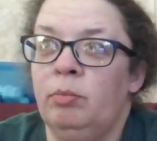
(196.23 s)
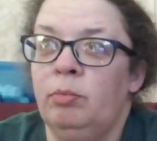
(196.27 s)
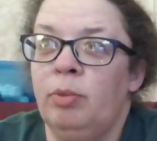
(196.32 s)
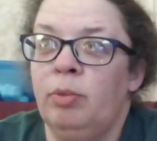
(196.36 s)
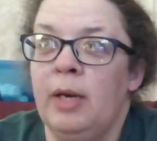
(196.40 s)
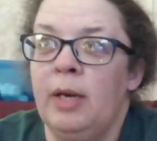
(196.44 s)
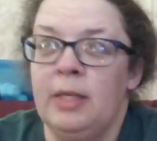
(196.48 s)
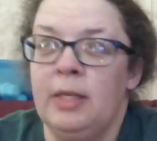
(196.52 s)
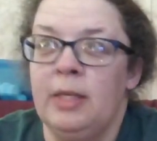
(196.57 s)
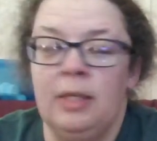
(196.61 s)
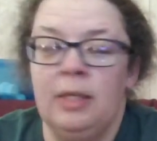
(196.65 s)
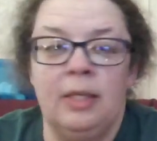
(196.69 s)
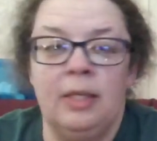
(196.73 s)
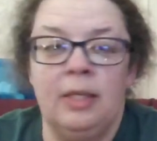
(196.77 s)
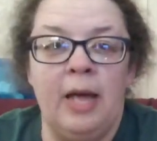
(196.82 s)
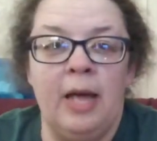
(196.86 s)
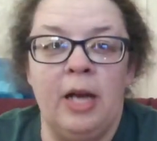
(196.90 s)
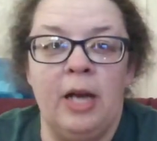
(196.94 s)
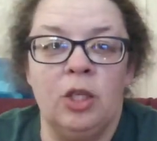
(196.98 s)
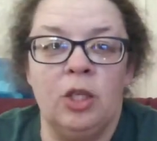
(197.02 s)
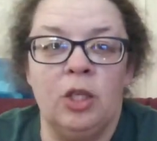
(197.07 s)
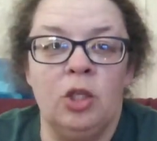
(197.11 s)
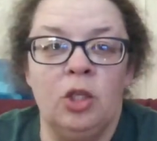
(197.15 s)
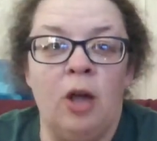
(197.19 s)
presence,
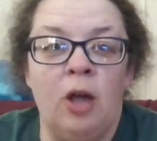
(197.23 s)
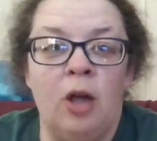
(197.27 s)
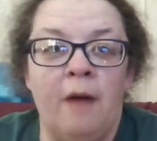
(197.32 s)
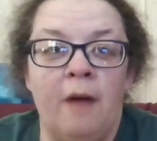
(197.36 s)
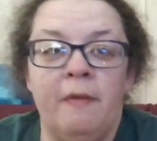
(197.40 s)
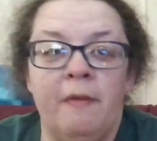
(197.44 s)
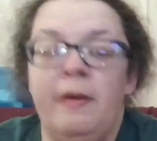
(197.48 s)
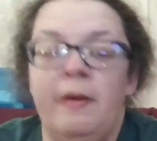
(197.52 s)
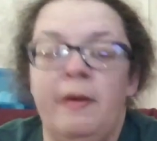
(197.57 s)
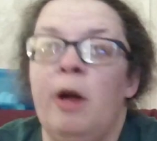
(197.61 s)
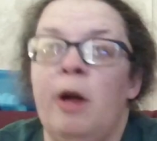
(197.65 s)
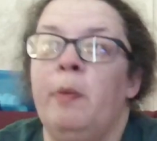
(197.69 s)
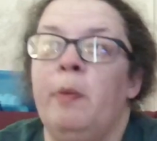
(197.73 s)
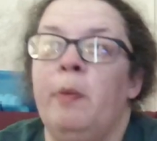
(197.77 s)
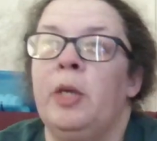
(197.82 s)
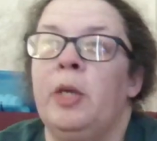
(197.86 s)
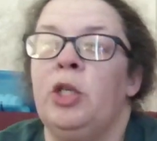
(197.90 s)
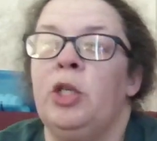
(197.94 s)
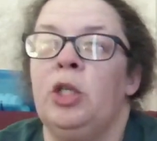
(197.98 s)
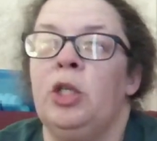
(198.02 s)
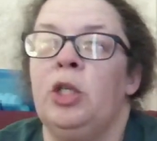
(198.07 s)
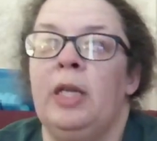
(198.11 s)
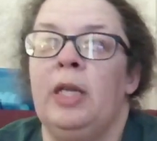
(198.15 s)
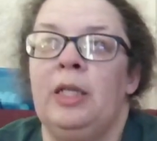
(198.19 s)
and it's not fair
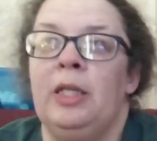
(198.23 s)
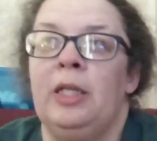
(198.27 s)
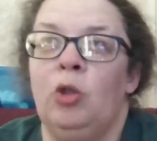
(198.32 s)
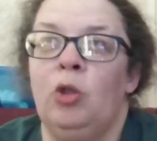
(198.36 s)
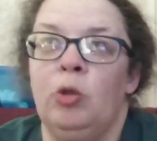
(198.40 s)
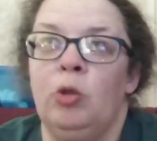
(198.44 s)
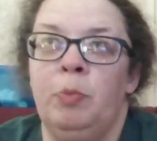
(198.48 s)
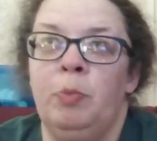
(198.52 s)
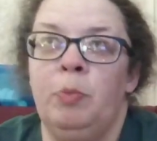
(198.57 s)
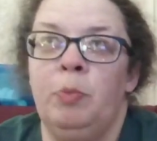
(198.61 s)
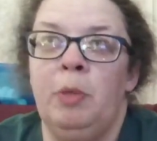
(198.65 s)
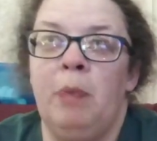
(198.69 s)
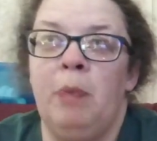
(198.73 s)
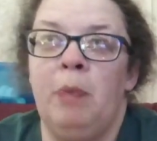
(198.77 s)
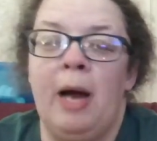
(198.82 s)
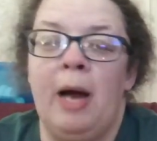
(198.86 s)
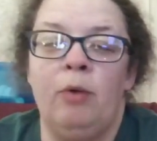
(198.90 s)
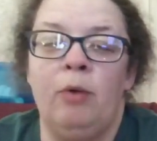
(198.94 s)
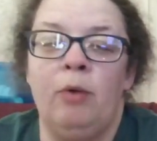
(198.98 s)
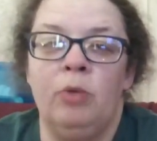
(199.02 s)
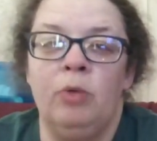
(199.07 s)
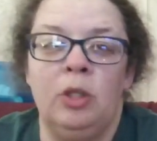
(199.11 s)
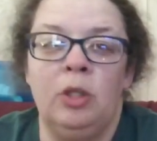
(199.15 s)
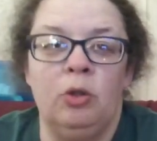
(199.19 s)
because you're like, those people,
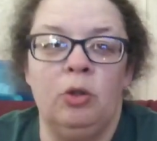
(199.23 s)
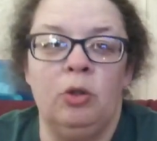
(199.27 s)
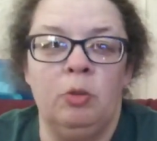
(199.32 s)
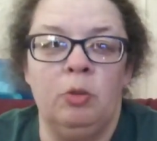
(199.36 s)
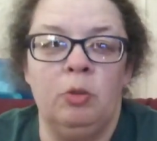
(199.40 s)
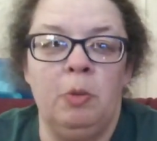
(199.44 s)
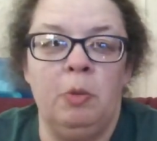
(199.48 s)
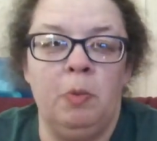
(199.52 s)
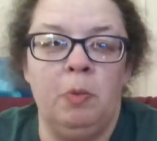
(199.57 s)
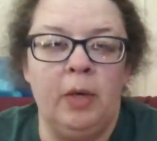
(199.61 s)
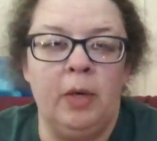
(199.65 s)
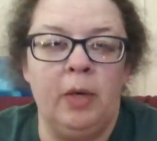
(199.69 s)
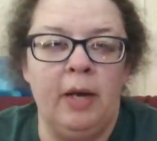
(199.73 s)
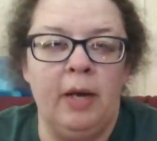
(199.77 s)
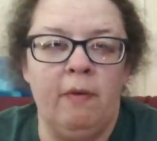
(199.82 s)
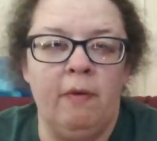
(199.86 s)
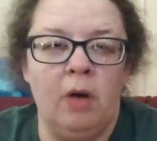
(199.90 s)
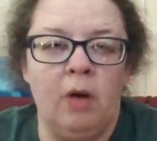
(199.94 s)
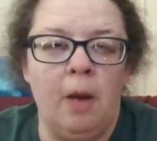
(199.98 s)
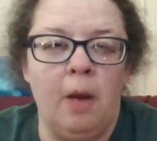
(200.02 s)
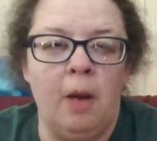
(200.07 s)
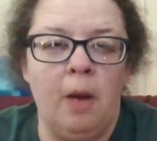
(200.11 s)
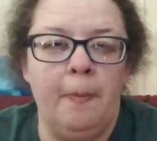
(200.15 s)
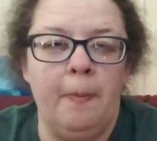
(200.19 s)
I don't think those people can
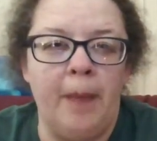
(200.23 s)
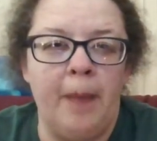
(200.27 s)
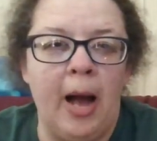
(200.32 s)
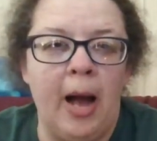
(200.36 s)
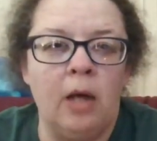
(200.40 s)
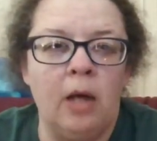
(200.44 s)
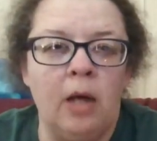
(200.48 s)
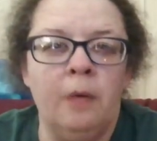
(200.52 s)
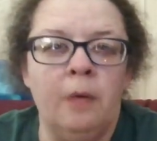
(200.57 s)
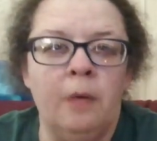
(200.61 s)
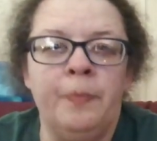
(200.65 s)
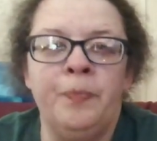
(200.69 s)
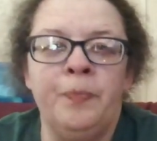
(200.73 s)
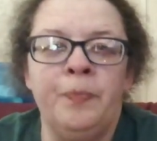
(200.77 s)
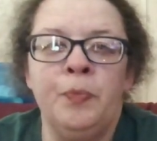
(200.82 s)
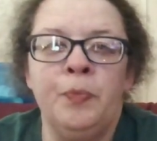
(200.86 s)
ever come back,